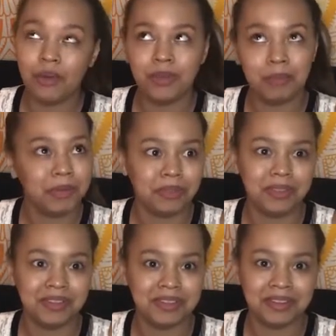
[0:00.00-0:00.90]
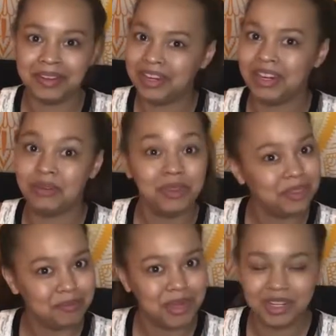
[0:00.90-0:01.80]
I will get both of these and I can
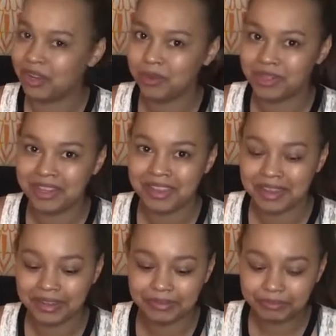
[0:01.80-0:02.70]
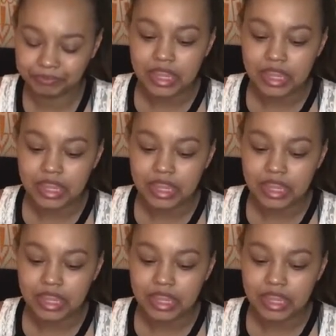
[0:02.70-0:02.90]
read them and tell you what I think.